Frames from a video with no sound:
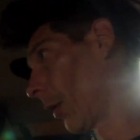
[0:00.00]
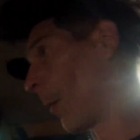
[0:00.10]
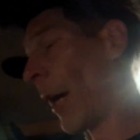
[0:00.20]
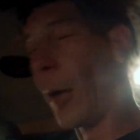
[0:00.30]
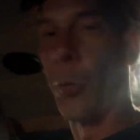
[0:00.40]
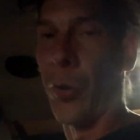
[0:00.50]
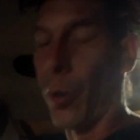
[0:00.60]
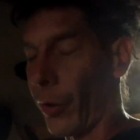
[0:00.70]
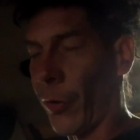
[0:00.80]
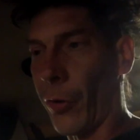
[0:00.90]
The bike was
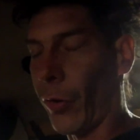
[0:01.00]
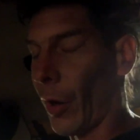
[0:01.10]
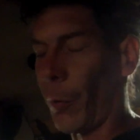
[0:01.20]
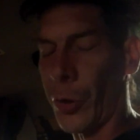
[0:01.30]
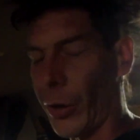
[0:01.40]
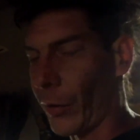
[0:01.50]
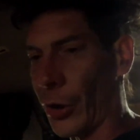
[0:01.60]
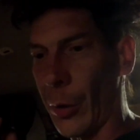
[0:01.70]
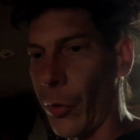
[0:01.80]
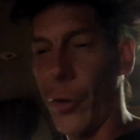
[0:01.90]
hooked.
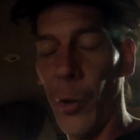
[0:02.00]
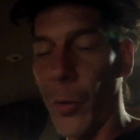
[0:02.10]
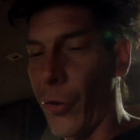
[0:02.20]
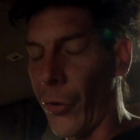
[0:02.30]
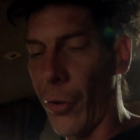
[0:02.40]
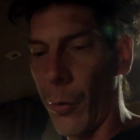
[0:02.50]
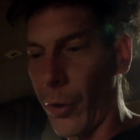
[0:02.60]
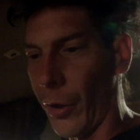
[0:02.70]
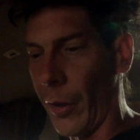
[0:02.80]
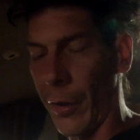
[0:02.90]
She was doing so
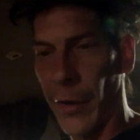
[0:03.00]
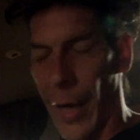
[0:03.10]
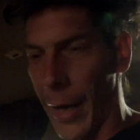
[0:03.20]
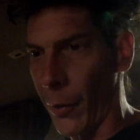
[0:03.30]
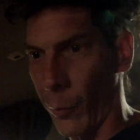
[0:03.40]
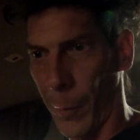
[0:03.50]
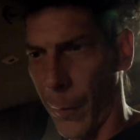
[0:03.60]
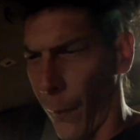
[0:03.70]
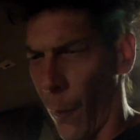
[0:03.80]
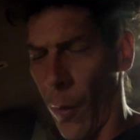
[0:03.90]
good. The tires were
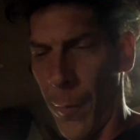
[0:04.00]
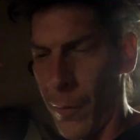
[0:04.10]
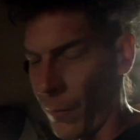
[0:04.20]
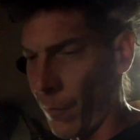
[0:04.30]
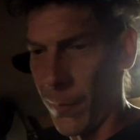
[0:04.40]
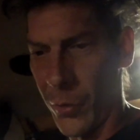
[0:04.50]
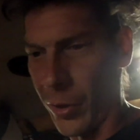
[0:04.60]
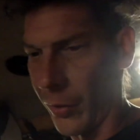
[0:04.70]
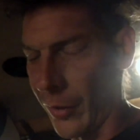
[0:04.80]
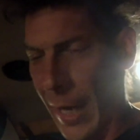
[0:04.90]
performing
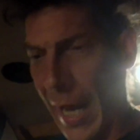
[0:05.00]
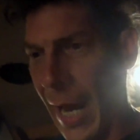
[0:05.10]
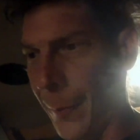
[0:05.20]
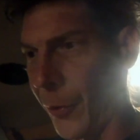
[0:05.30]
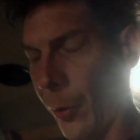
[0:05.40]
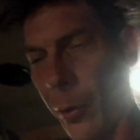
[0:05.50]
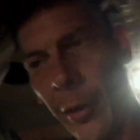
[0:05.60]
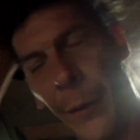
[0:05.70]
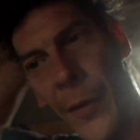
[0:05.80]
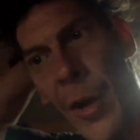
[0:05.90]
just
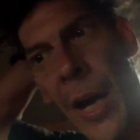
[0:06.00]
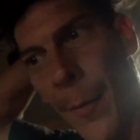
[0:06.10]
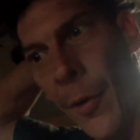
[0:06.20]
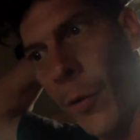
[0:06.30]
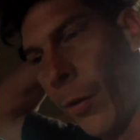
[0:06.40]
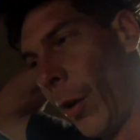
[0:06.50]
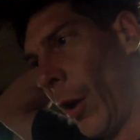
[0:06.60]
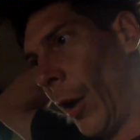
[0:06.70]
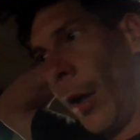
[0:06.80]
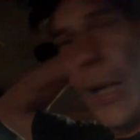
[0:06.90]
absolutely phenomenal.
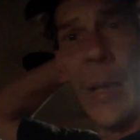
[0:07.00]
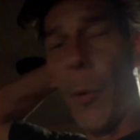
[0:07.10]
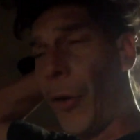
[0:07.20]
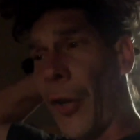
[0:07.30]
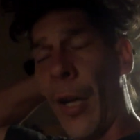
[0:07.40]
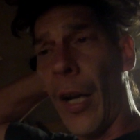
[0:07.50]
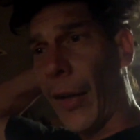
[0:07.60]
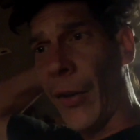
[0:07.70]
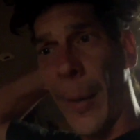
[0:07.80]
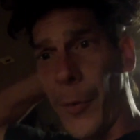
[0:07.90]
It wasn't an
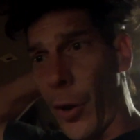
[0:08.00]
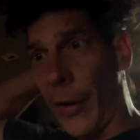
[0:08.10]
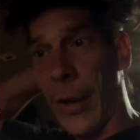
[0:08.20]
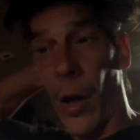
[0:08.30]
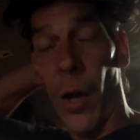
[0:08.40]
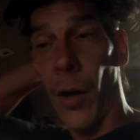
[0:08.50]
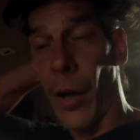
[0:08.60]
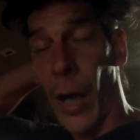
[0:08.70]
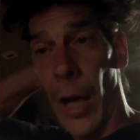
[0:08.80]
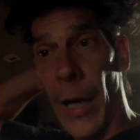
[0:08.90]
exceptionally hard
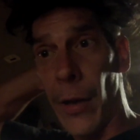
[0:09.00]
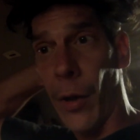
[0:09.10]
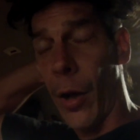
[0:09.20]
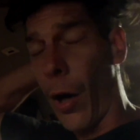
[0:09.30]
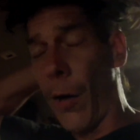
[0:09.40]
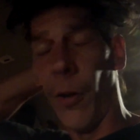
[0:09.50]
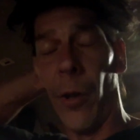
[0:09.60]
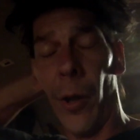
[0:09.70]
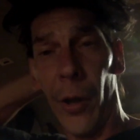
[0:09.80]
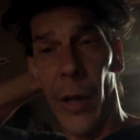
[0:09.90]
line or a hard
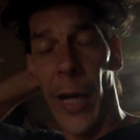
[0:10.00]
hook.